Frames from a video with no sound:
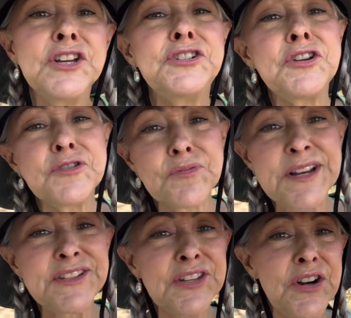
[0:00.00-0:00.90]
Do your
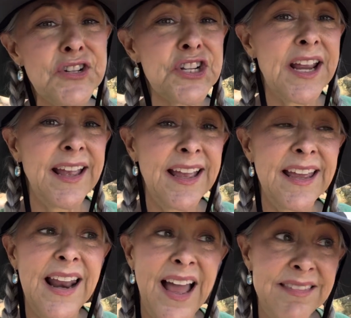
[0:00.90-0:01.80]
research,
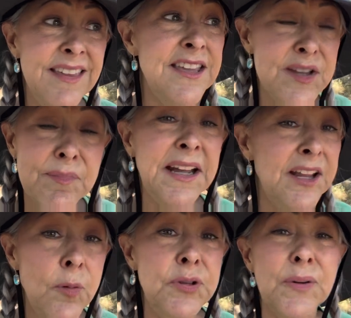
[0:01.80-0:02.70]
and I think it might
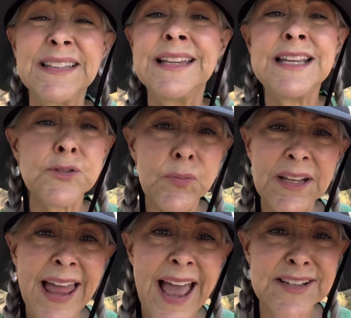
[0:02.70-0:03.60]
help you at least
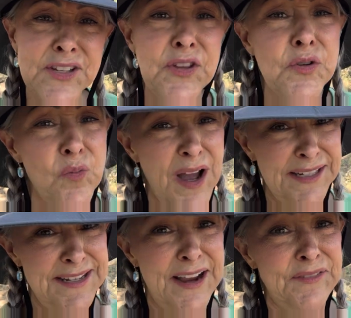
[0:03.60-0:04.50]
relax in the
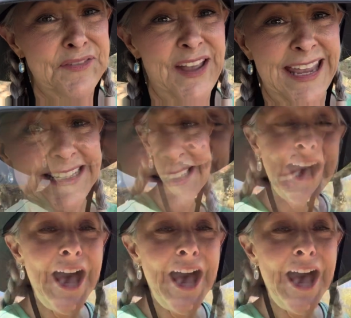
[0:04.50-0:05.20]
wind down phase.